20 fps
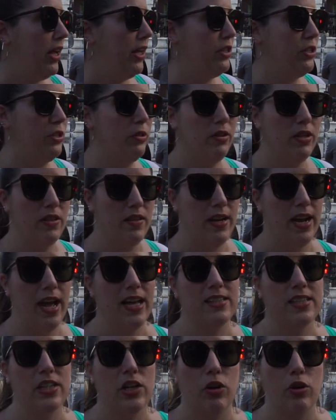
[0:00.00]
during the
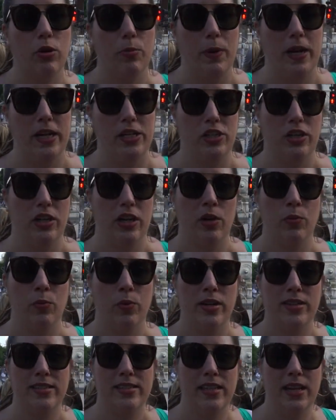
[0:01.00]
Nazi occupation, it
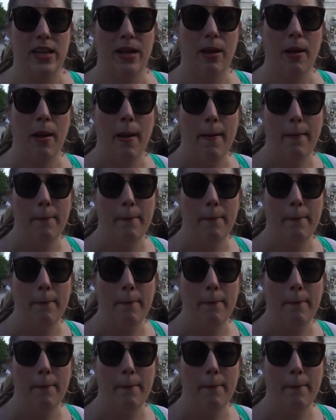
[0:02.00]
was the